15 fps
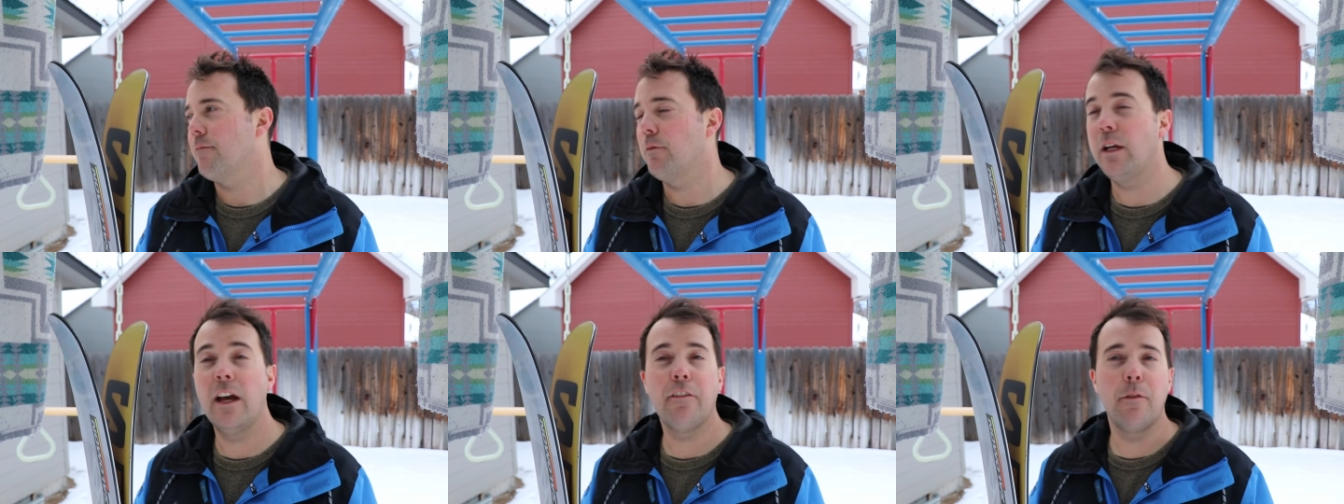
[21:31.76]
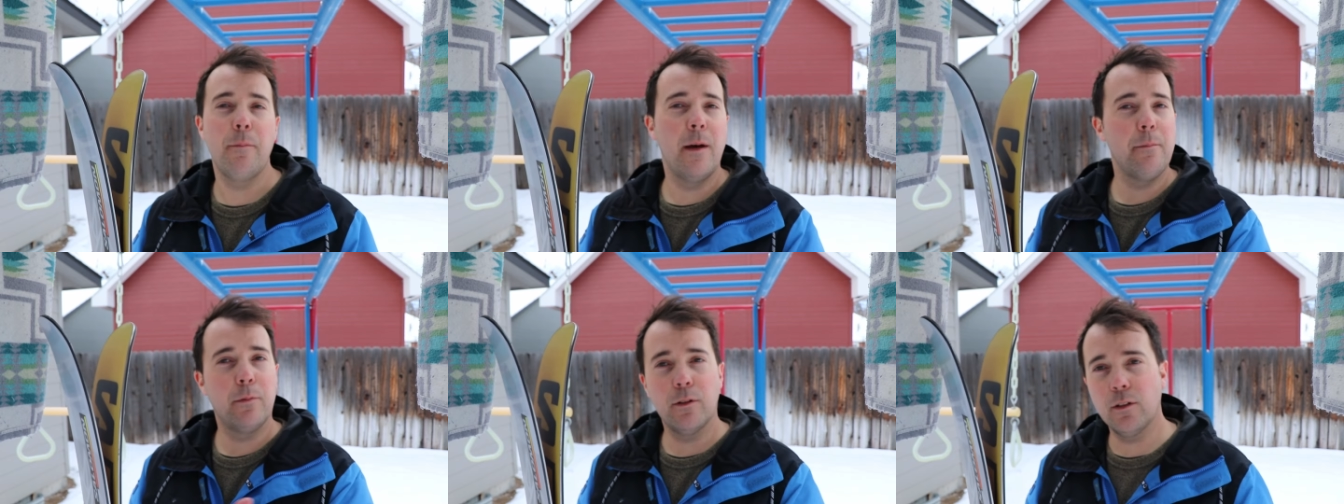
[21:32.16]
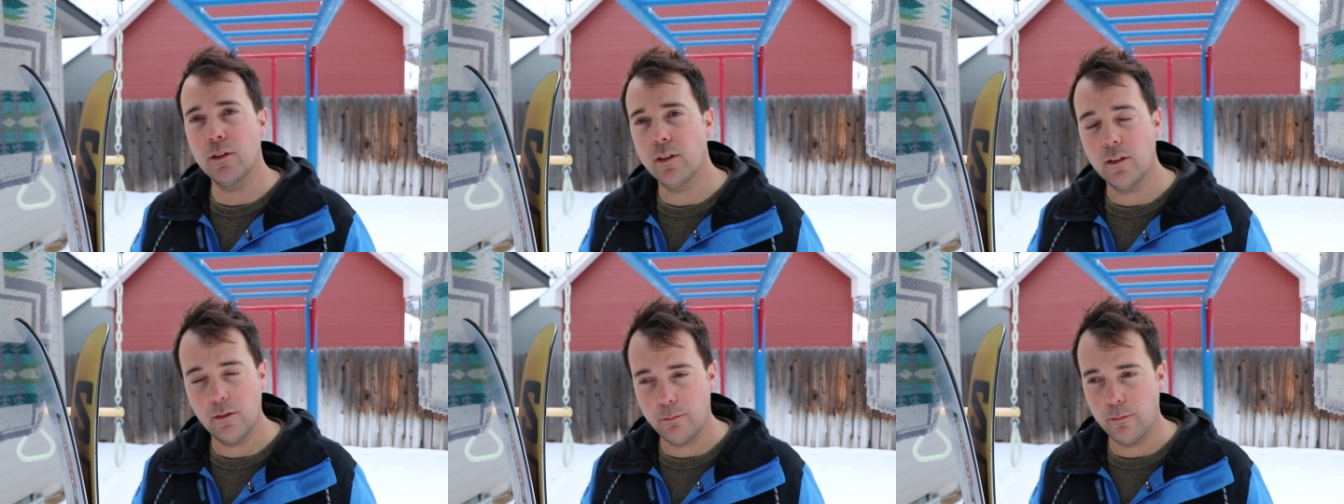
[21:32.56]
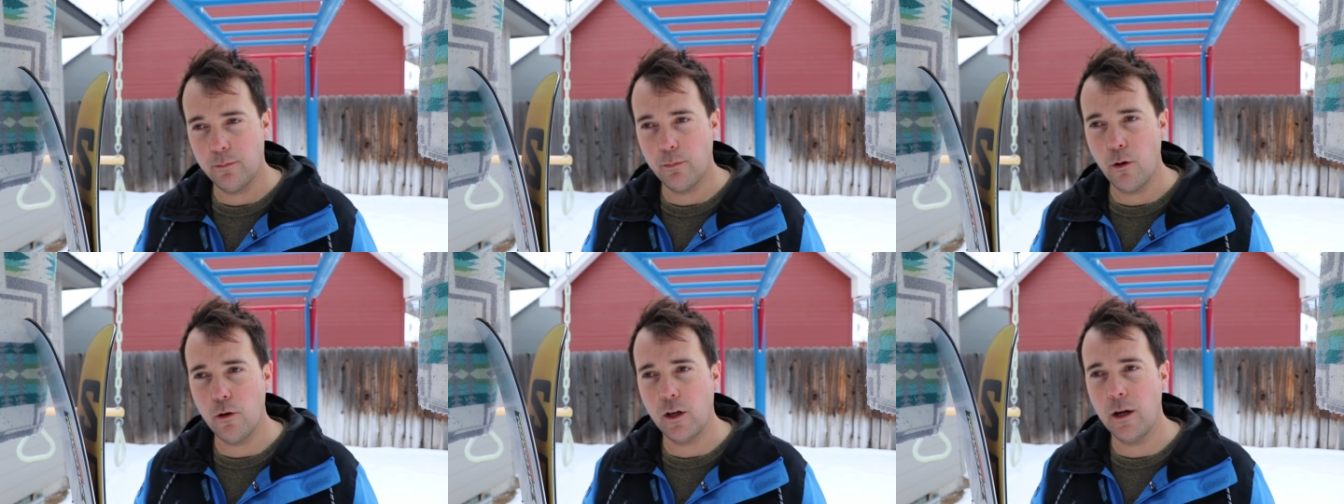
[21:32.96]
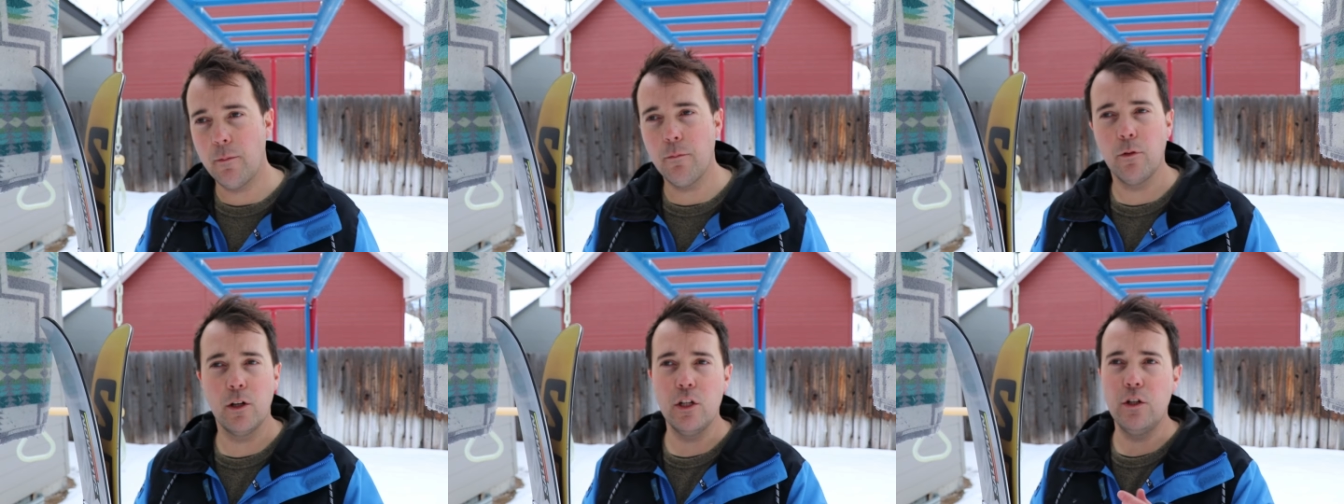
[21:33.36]
We have a member
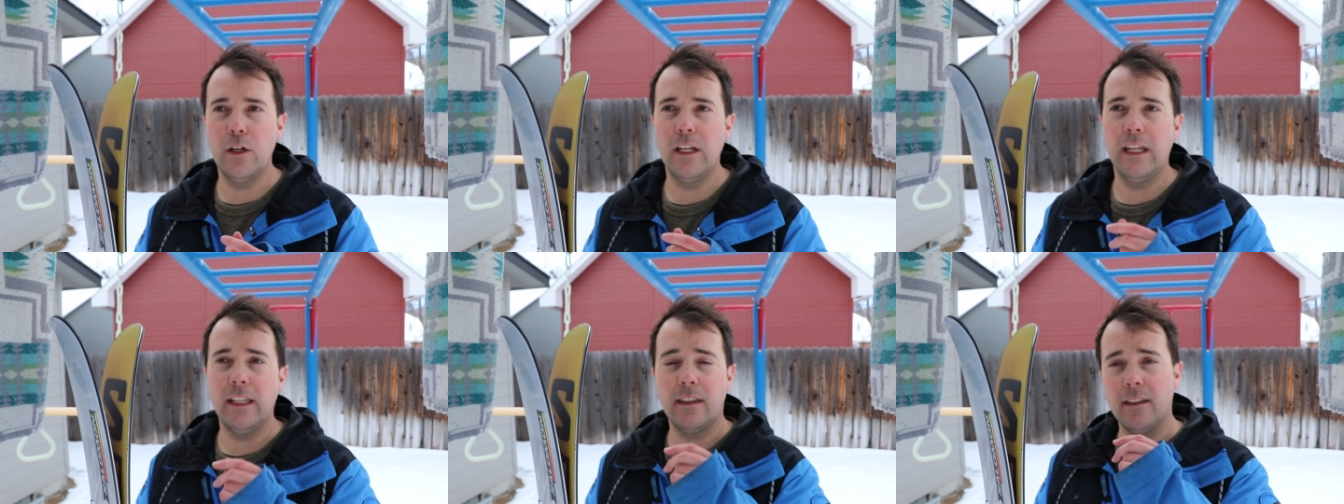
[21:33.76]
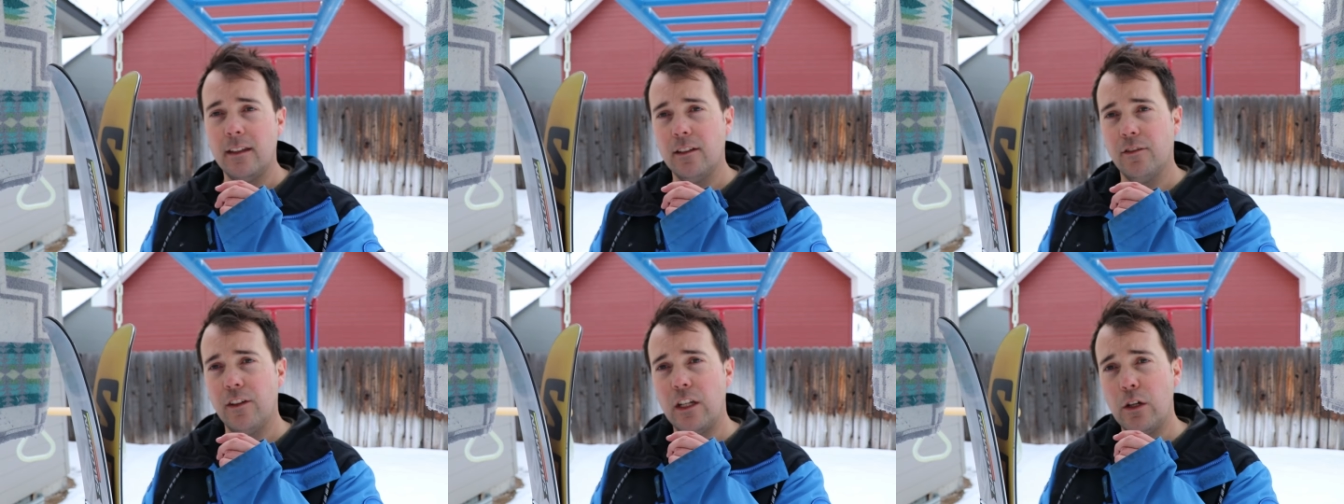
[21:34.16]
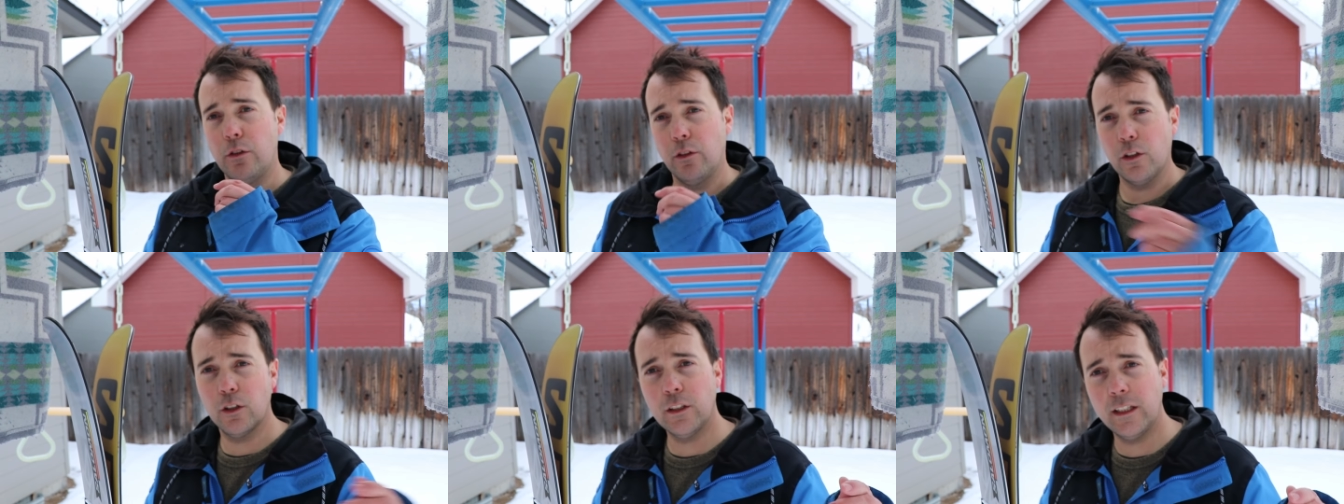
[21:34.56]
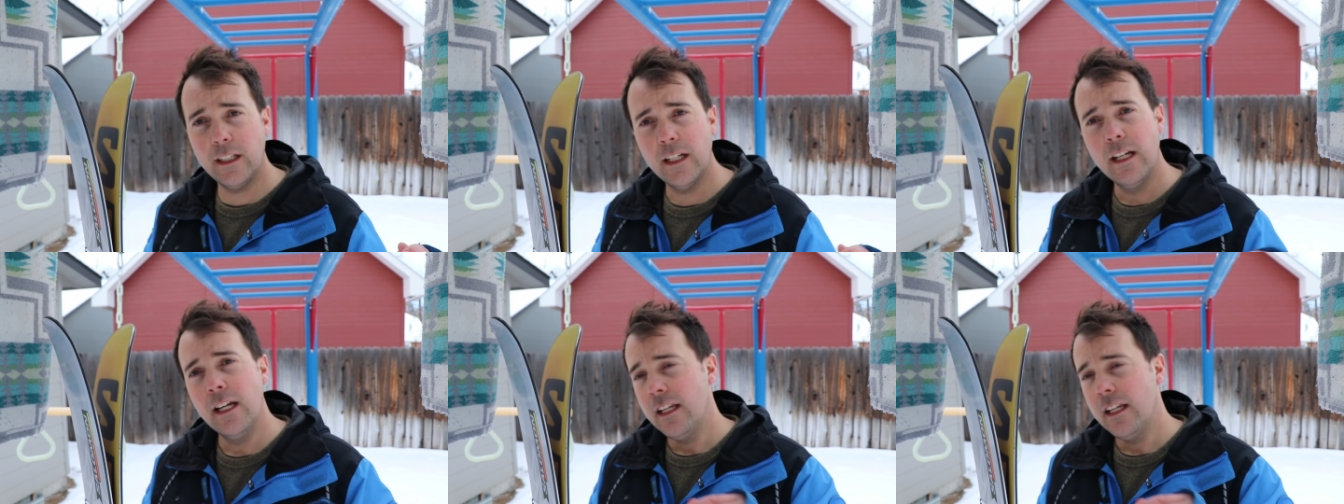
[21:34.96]
program where you can get these videos early.